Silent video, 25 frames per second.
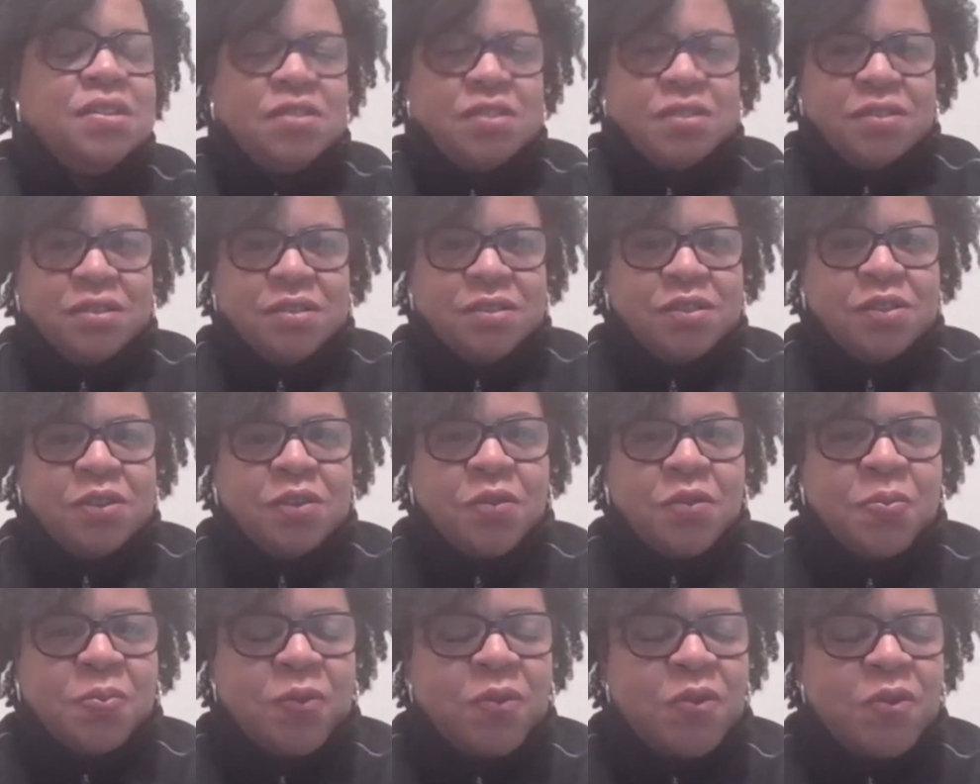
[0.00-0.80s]
so there's
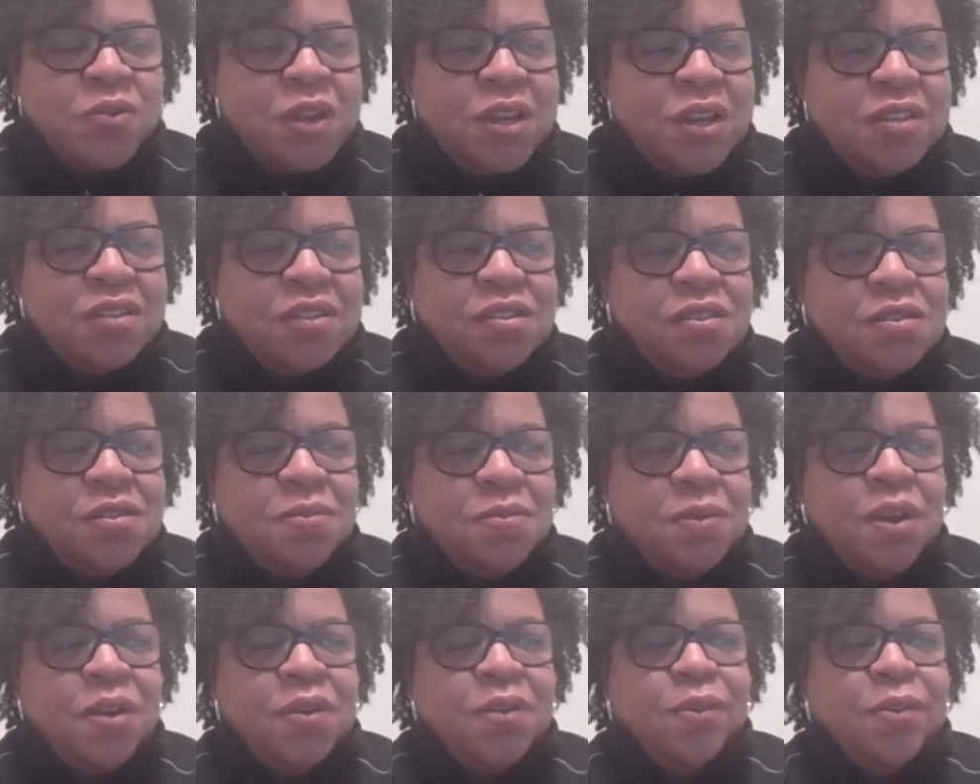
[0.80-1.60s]
a questions
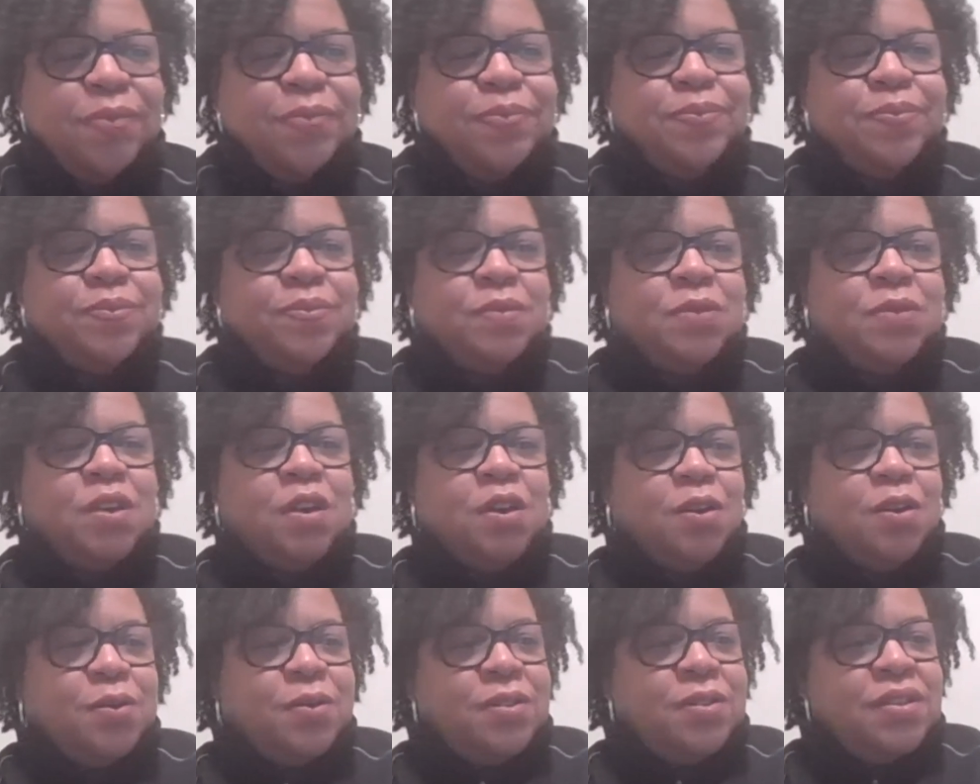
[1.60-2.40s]
about
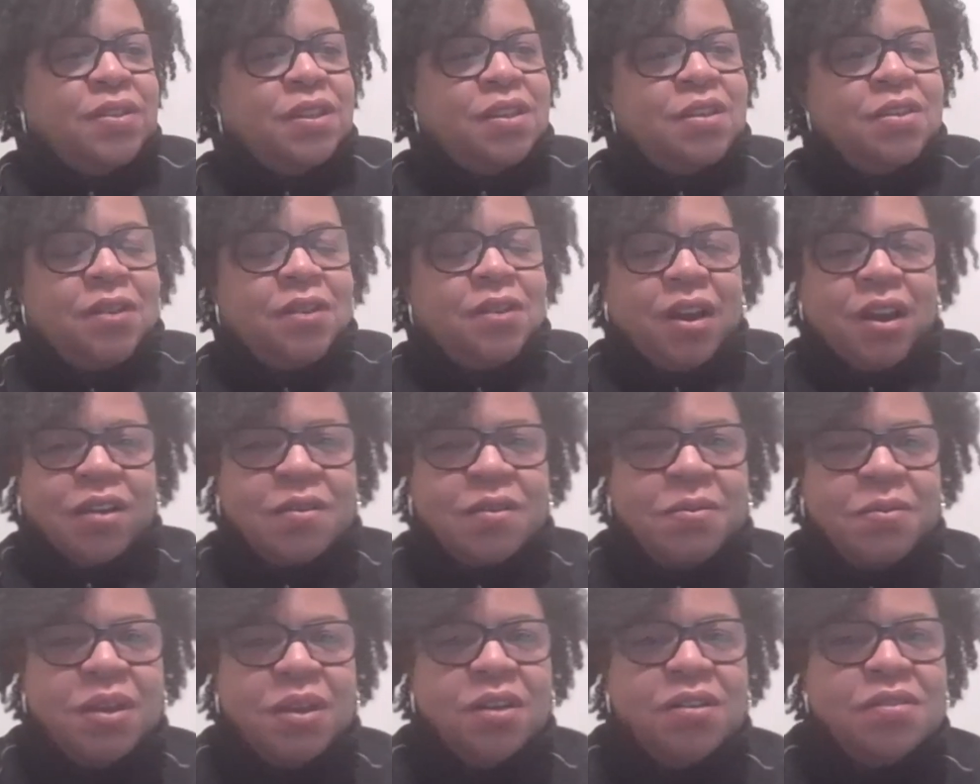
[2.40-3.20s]
O T or
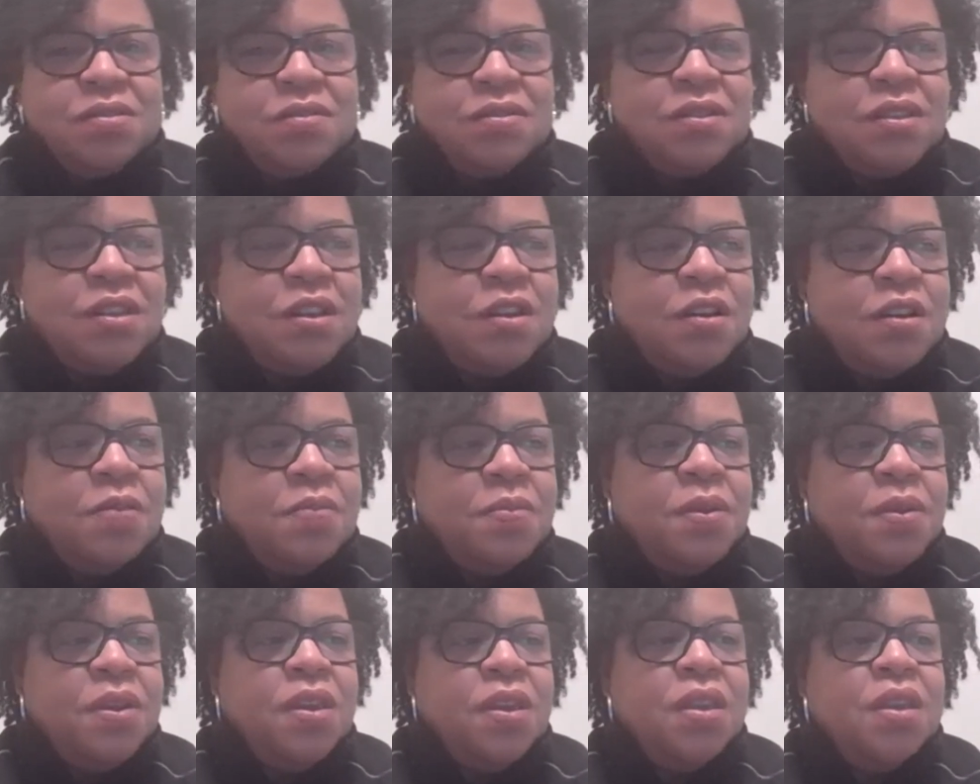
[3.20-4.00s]
occupational
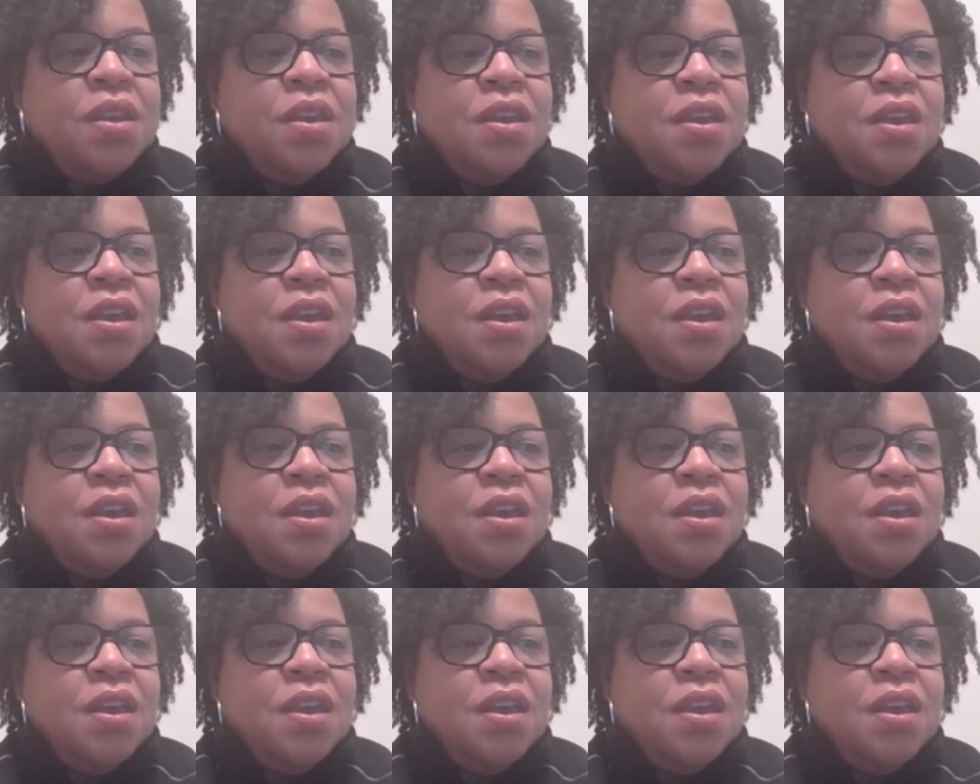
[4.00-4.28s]
therapy.